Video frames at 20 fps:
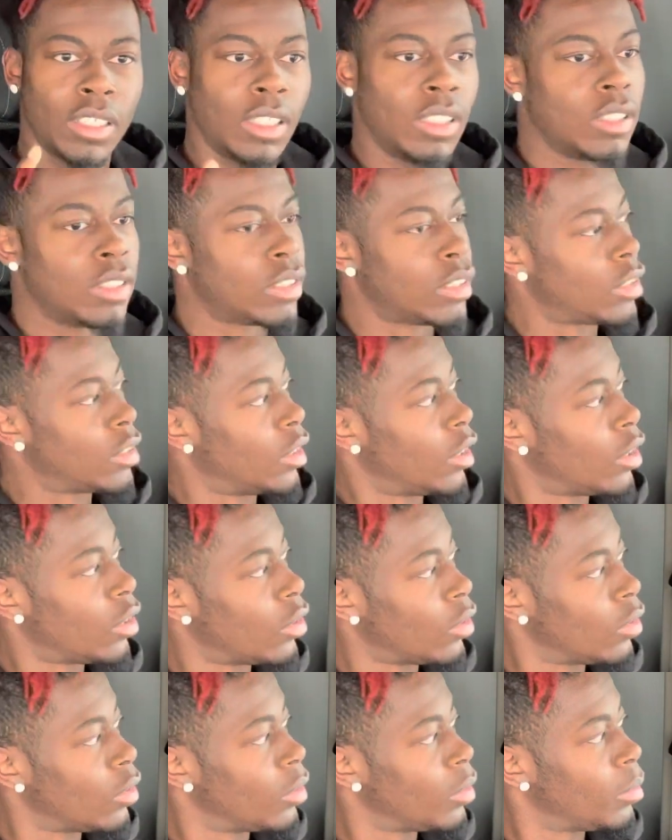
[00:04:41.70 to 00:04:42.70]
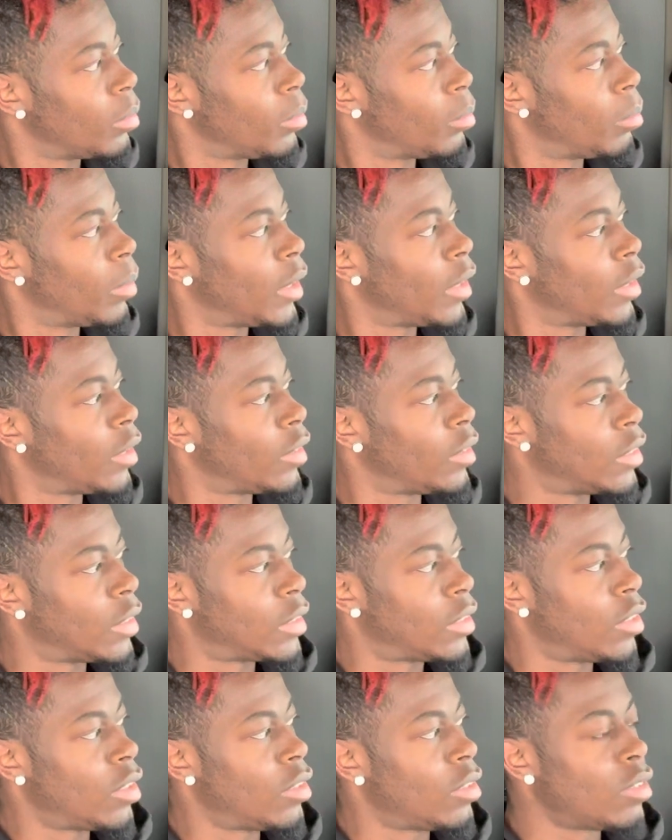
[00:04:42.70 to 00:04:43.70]
snow. But the
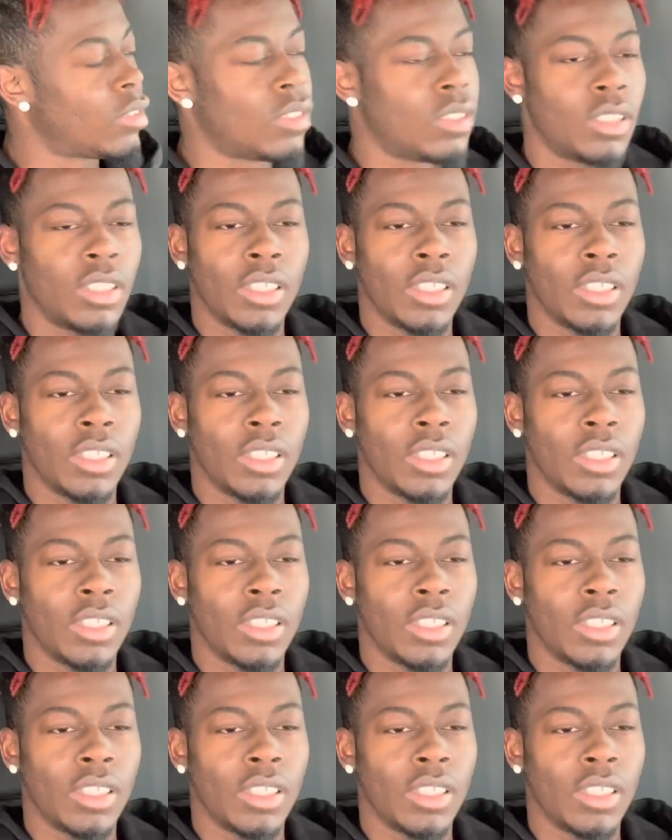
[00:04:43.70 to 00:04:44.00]
snow,